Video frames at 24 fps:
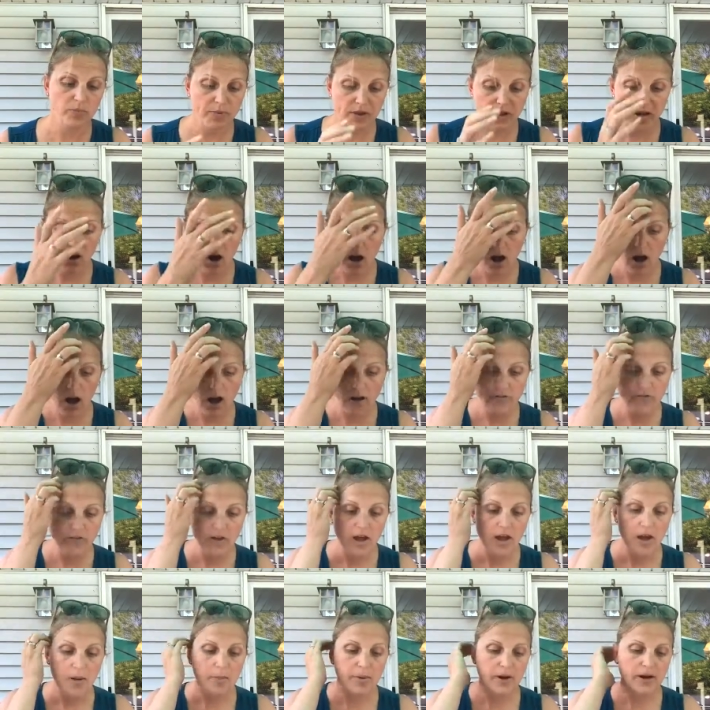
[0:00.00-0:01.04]
cough,
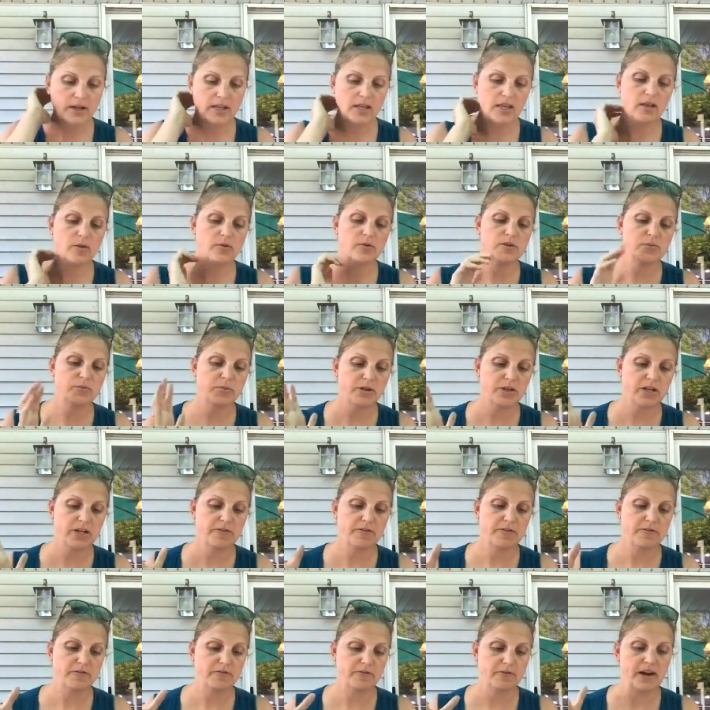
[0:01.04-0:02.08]
but he was pretty
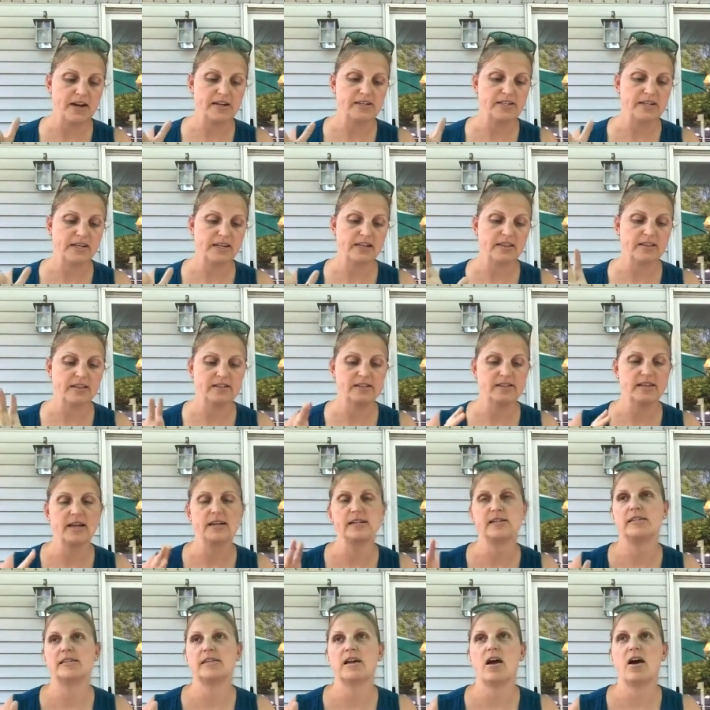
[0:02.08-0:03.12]
frantic in the
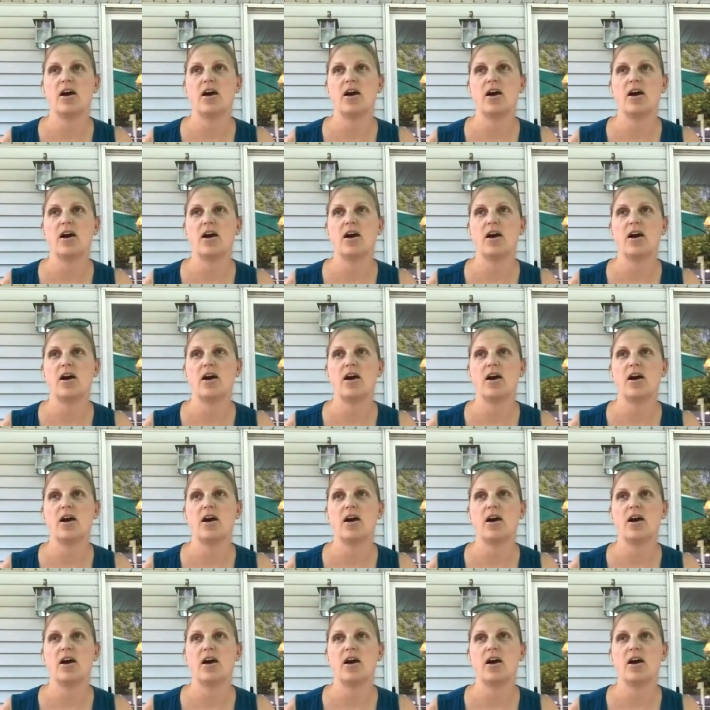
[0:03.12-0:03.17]
sense